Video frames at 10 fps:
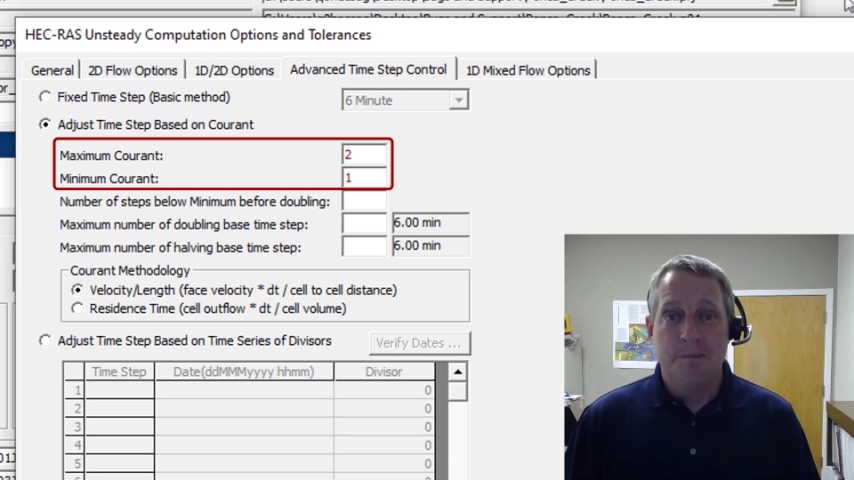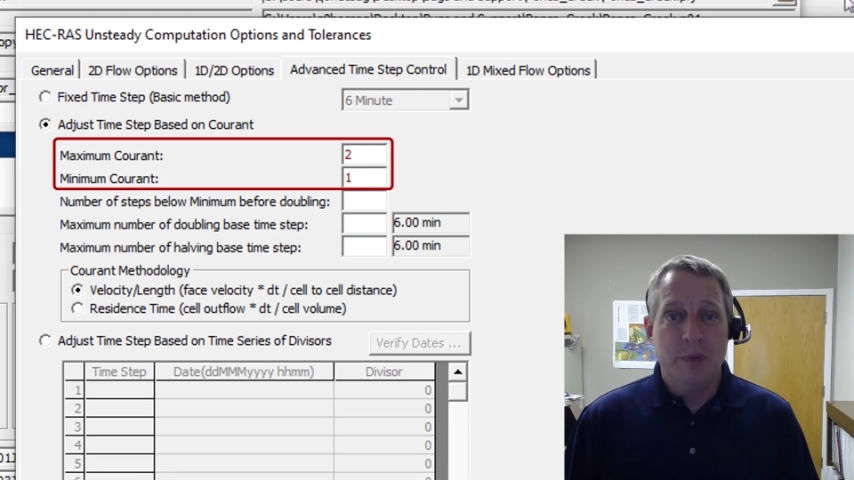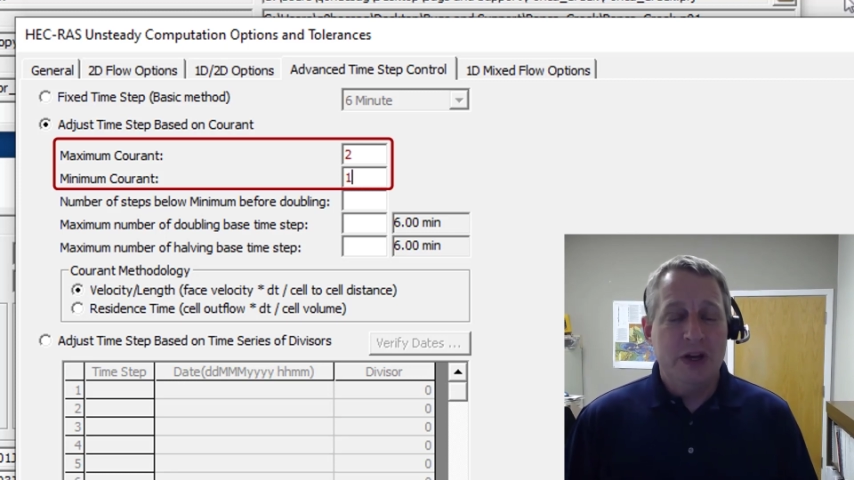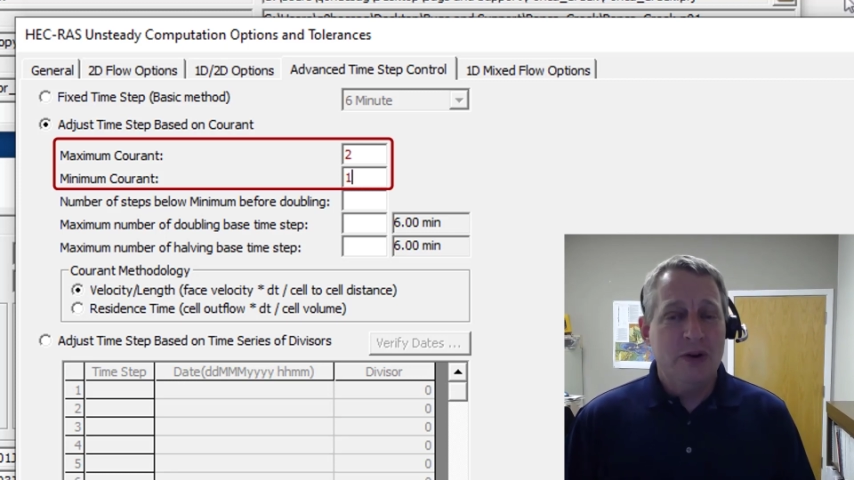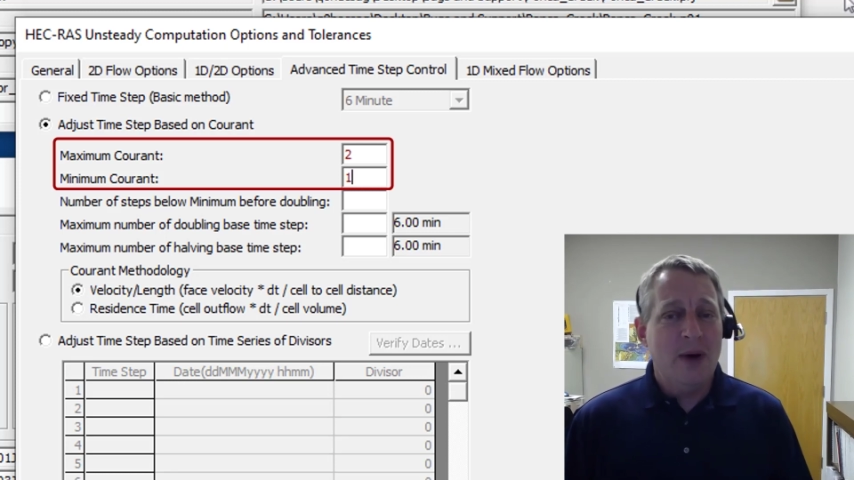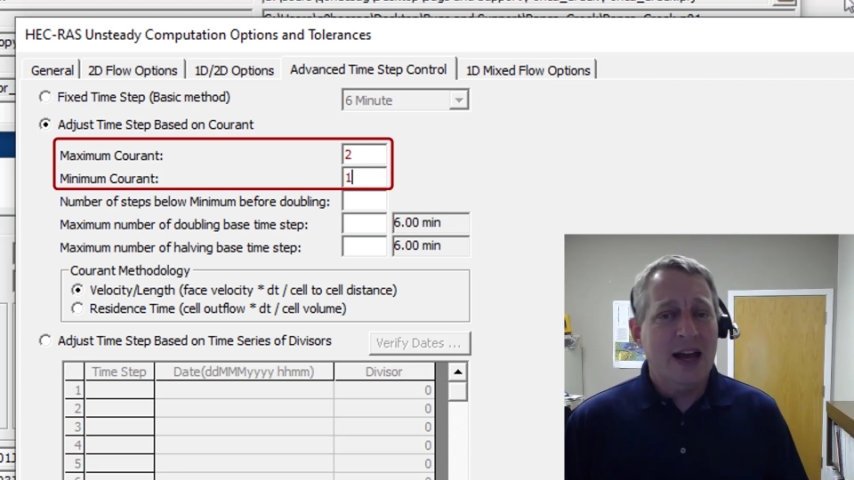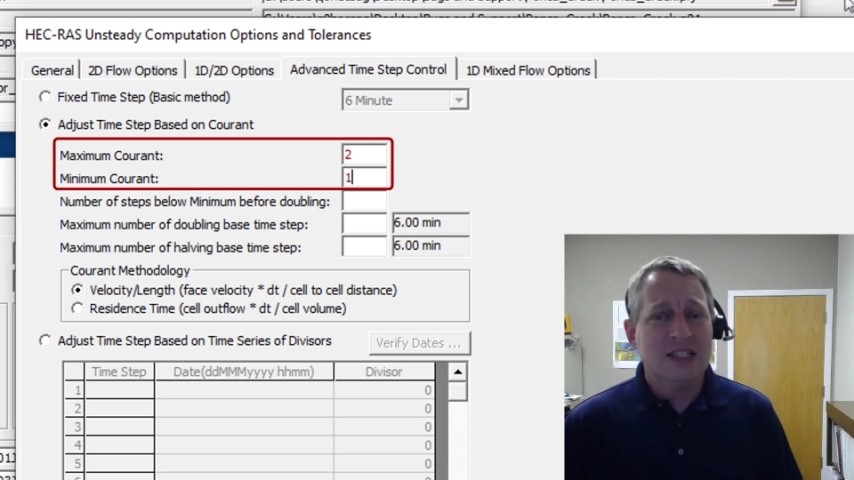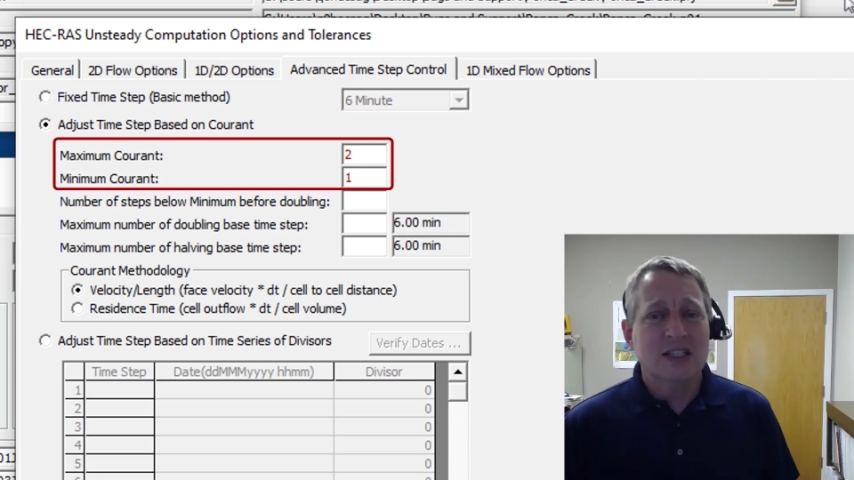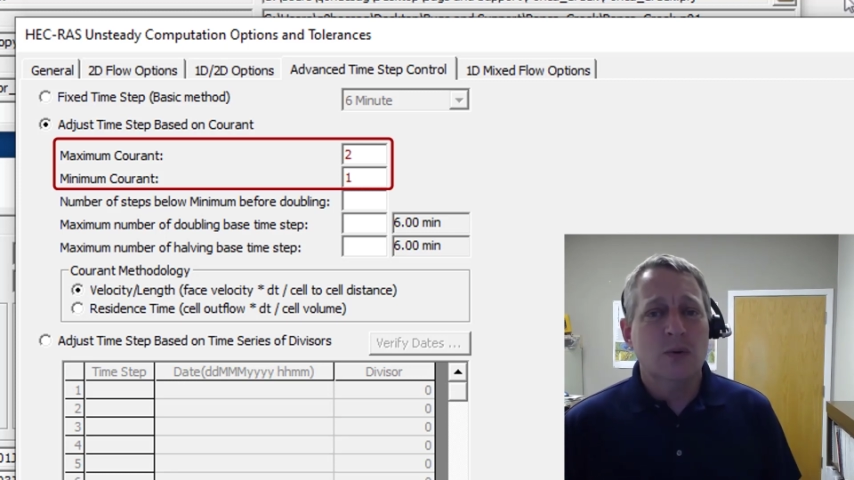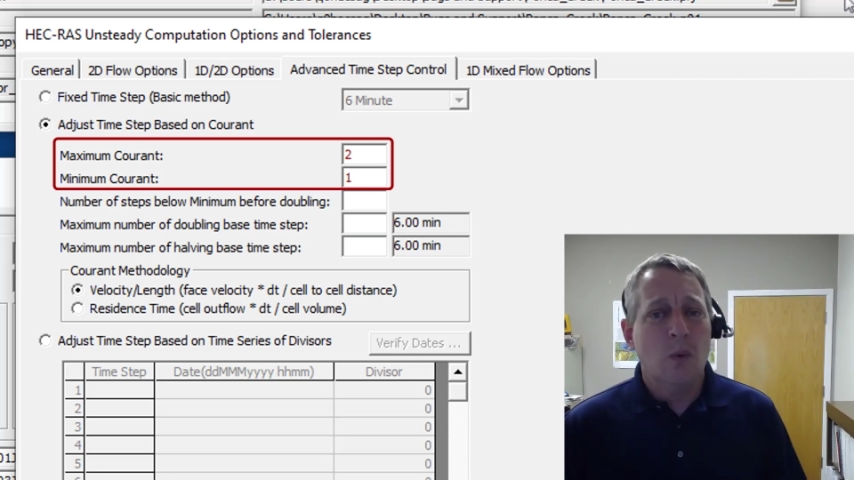but you don't
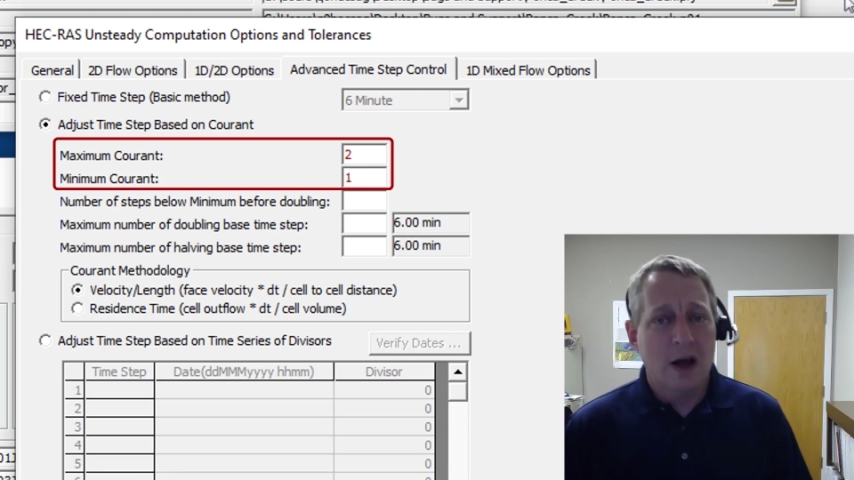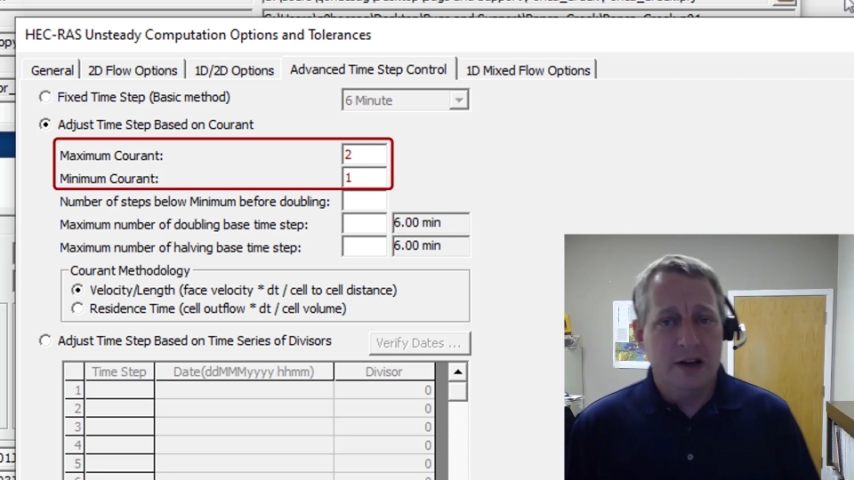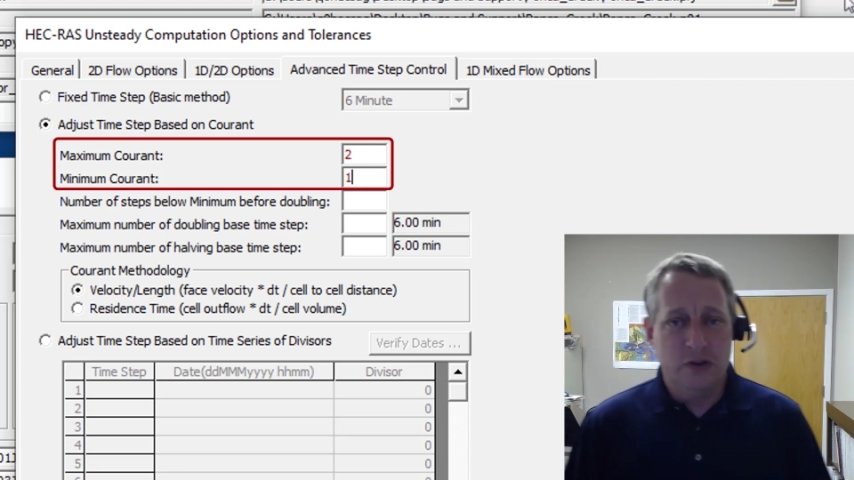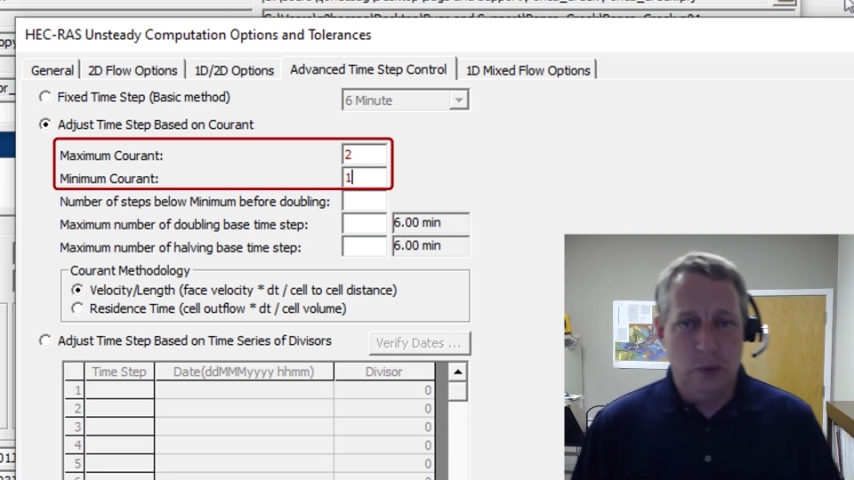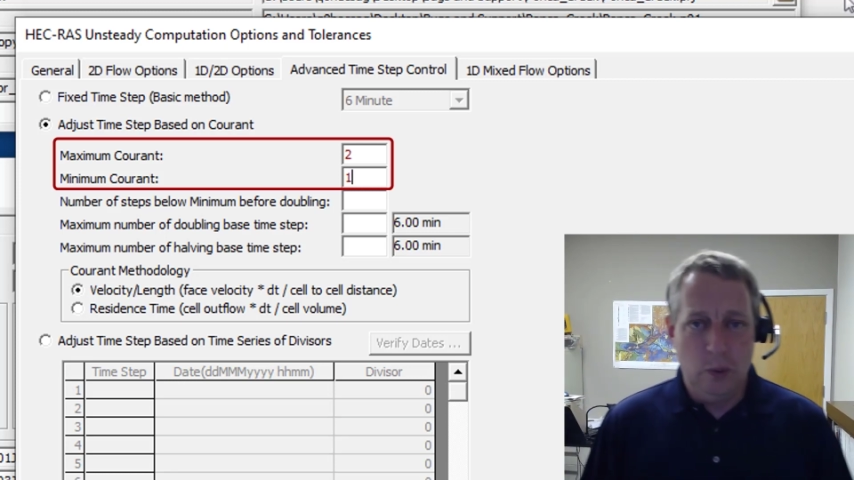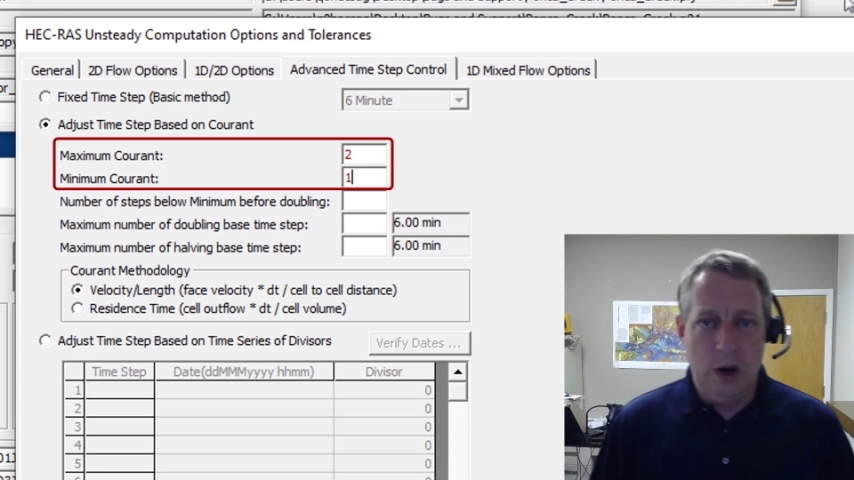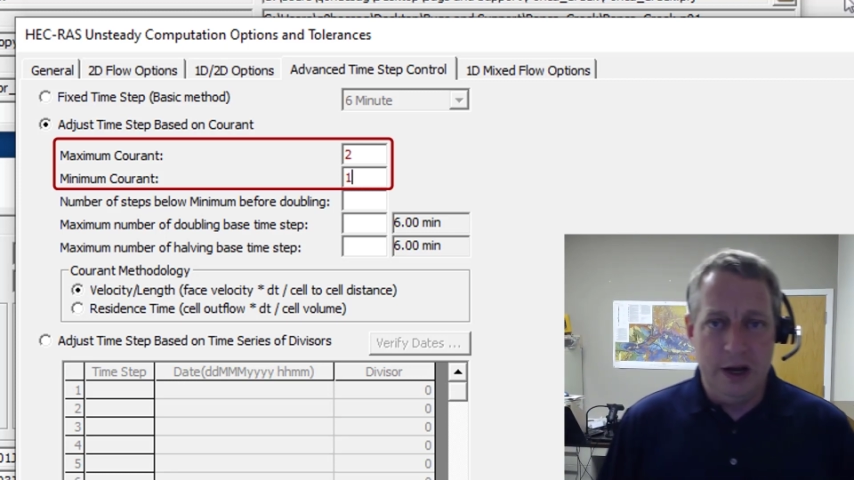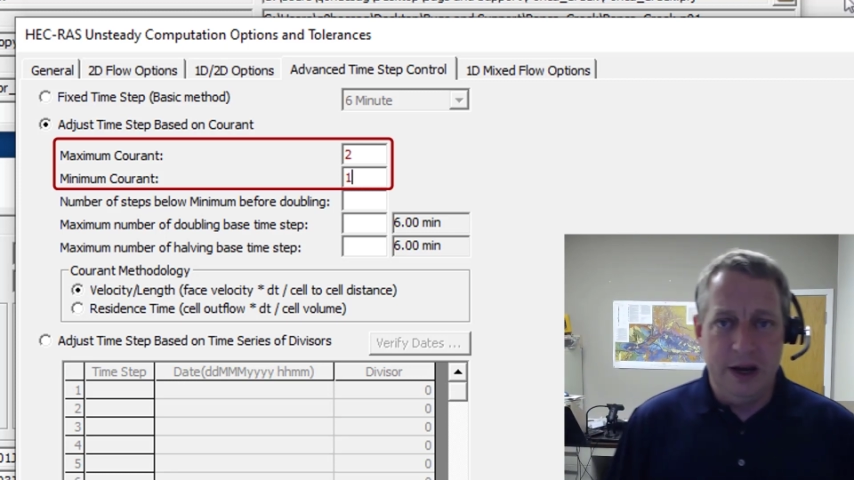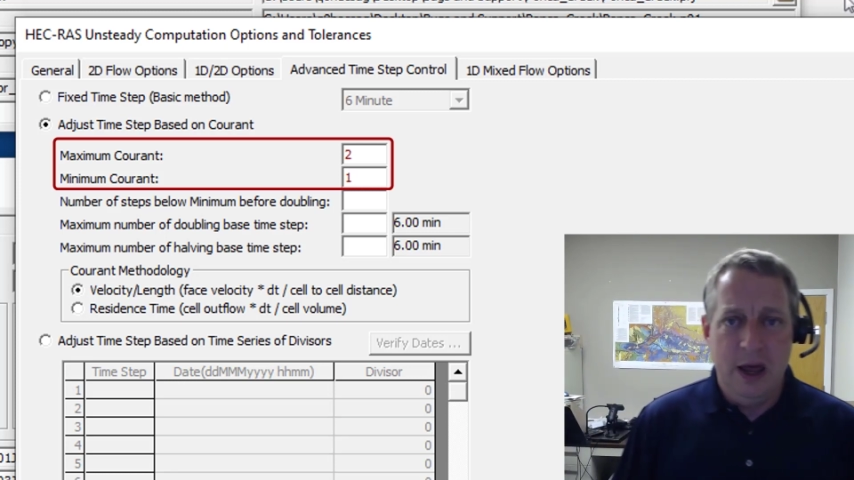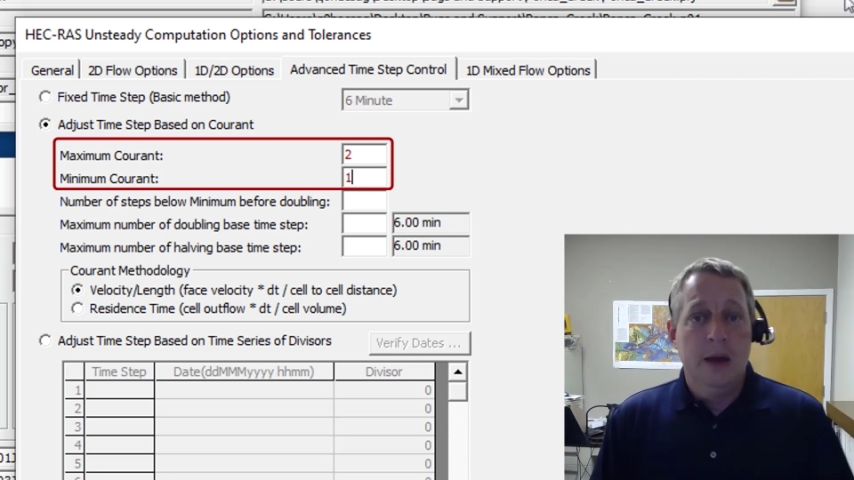actually want to do 1